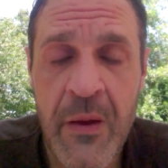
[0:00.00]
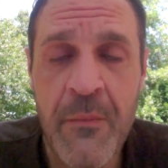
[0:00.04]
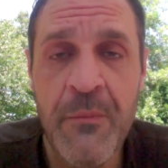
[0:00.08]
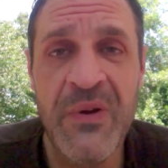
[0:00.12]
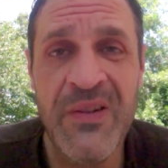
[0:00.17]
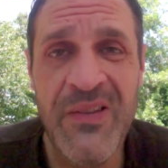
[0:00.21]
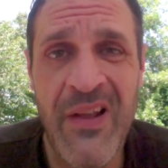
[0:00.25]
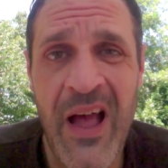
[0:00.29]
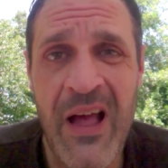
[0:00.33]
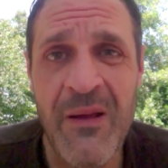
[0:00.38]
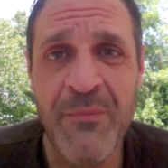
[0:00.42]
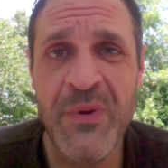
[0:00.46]

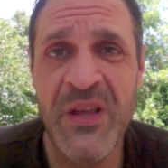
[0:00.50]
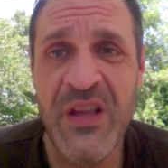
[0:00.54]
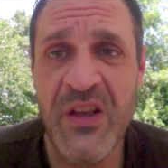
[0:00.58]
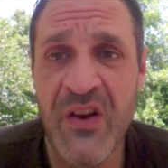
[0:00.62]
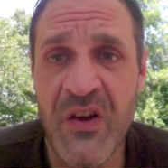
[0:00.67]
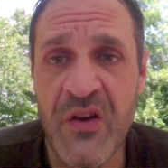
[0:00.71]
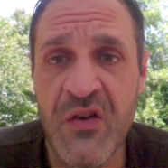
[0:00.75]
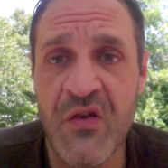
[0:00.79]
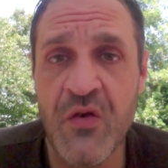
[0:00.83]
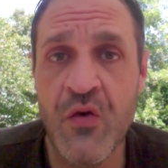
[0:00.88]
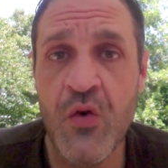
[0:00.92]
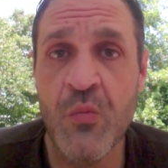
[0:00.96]
but not
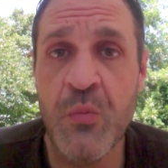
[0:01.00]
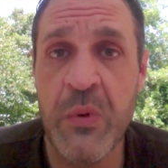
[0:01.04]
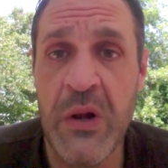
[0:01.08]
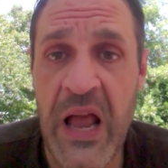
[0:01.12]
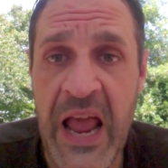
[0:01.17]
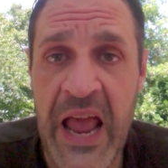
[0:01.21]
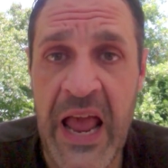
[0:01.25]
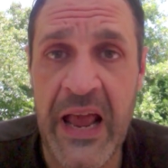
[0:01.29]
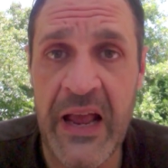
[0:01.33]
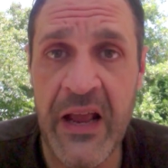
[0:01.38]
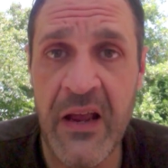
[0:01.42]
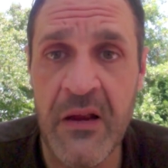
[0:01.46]
because you're
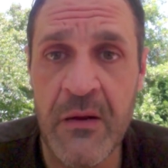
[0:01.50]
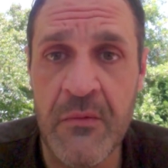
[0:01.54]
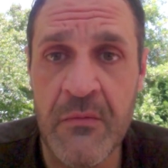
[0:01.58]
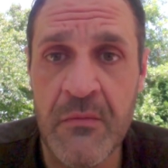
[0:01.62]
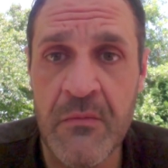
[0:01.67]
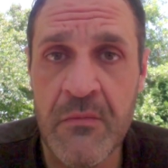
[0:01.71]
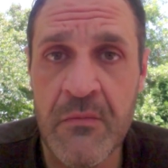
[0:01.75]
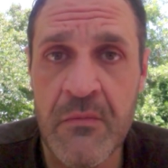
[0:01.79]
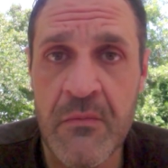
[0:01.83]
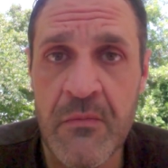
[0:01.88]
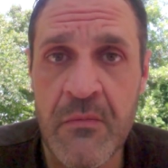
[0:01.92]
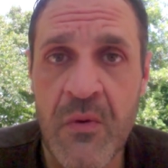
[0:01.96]
black.
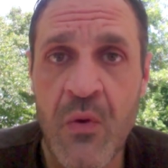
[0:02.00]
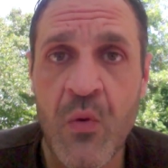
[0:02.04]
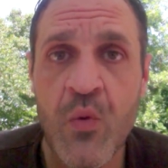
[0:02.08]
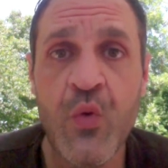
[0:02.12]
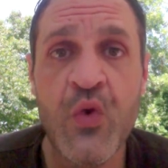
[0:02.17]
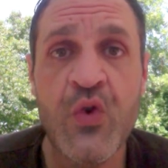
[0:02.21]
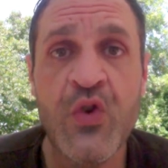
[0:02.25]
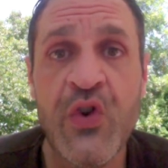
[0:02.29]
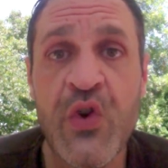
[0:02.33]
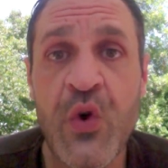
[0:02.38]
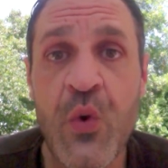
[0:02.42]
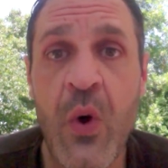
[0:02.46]

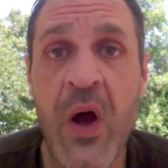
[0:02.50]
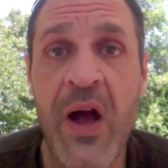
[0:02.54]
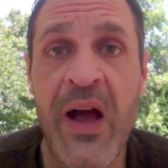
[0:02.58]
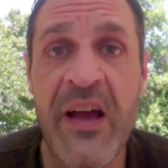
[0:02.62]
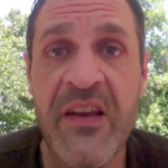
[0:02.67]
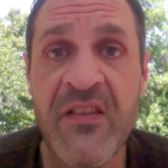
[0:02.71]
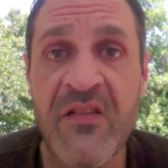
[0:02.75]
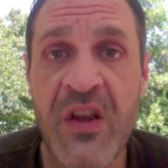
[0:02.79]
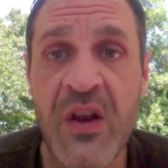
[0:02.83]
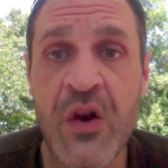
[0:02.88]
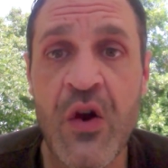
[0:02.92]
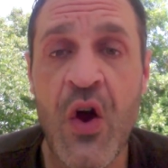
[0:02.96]
We're two
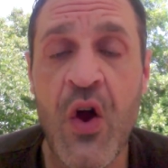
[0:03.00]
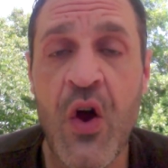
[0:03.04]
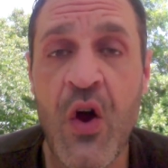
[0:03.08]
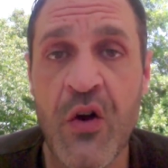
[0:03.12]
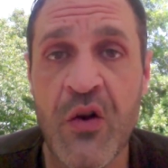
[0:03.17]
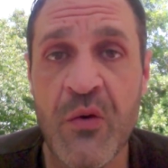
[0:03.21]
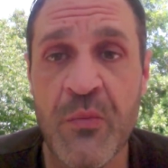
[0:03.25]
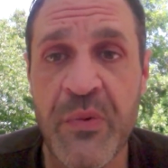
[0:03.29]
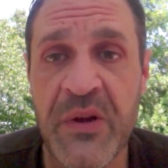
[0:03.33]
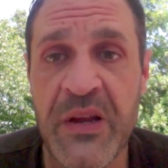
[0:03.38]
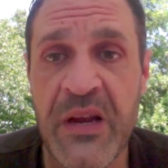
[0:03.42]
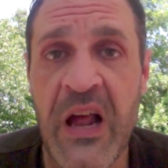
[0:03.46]
eyes in a
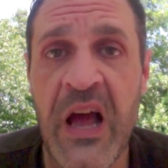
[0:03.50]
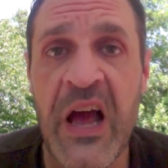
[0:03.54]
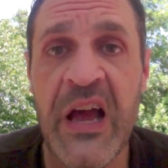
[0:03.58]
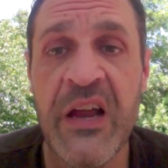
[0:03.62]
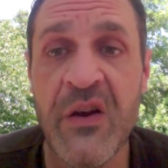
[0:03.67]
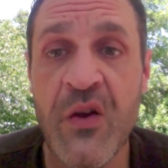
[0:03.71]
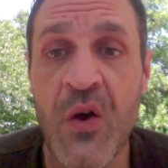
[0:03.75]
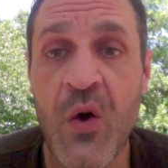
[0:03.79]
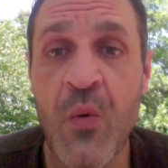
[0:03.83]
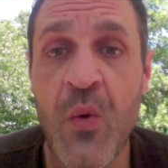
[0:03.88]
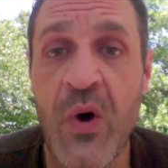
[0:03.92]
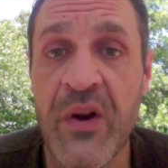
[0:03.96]
heartbeat. I
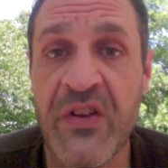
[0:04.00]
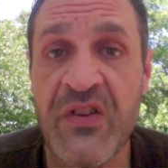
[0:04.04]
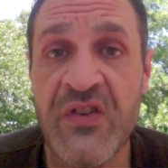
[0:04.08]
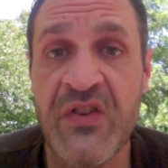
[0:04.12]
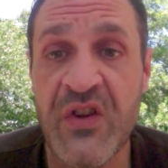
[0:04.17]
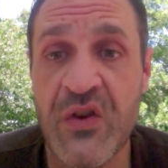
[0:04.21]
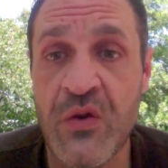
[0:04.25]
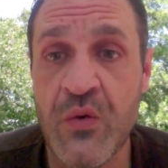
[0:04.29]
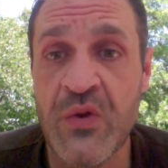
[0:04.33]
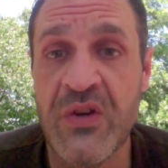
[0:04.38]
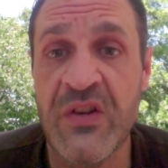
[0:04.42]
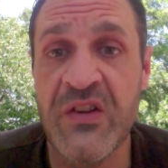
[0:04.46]
don't want to
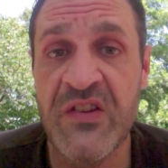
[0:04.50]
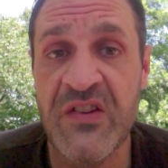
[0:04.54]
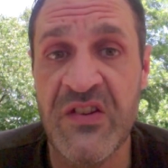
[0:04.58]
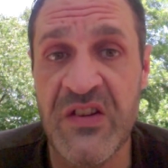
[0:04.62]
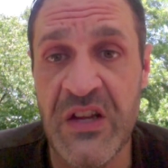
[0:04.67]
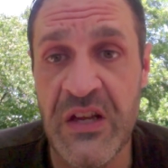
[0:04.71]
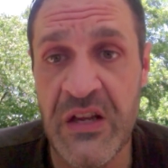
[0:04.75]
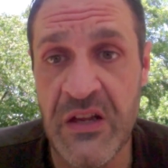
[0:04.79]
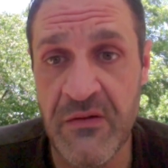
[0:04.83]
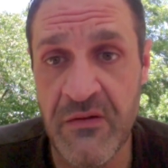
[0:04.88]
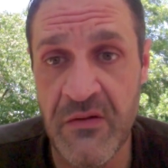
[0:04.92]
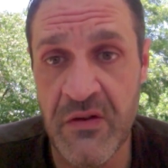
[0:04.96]
see you
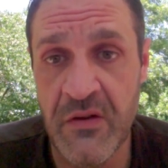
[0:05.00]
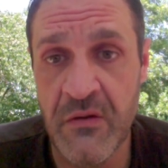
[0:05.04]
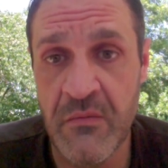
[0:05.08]
deceived.